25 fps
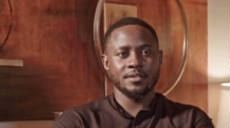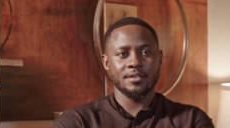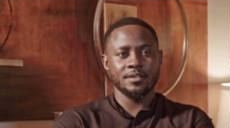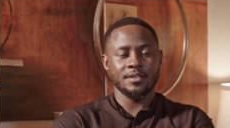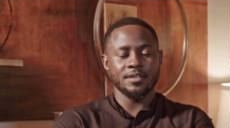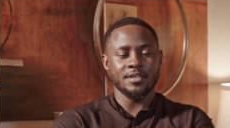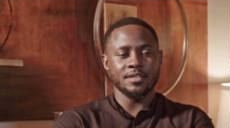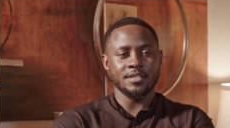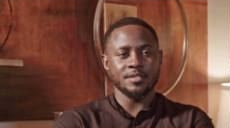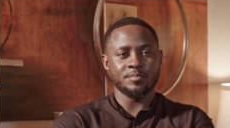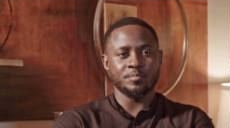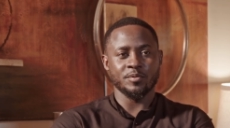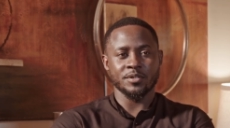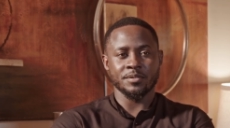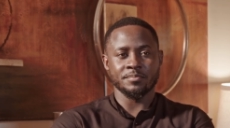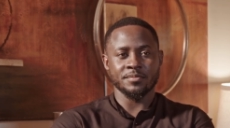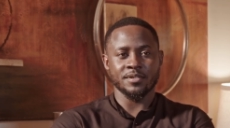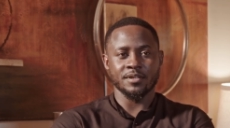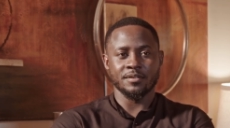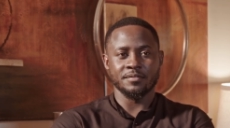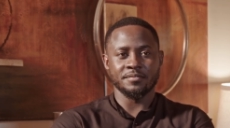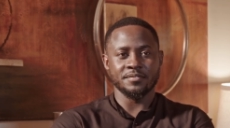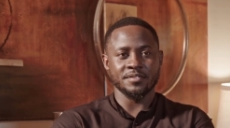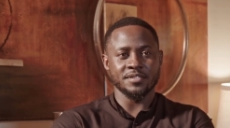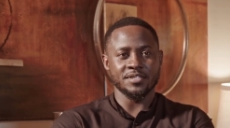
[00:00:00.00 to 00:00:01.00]
he's put
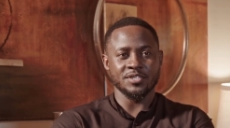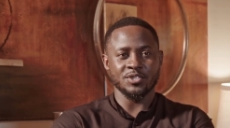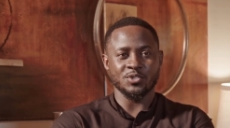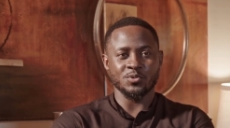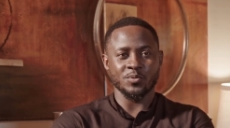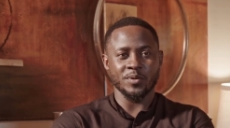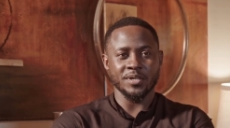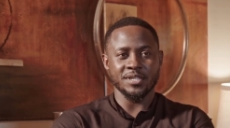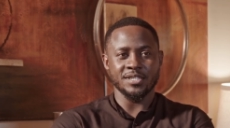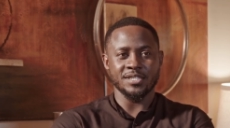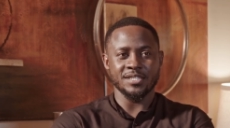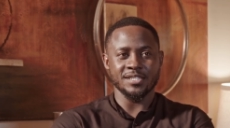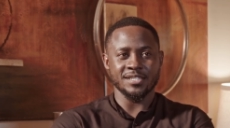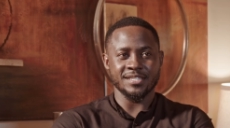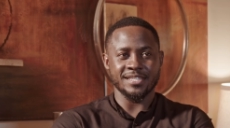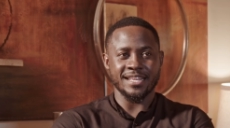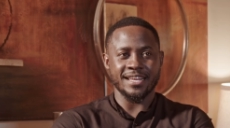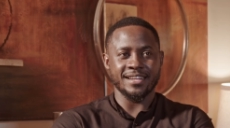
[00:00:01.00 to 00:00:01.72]
himself in situations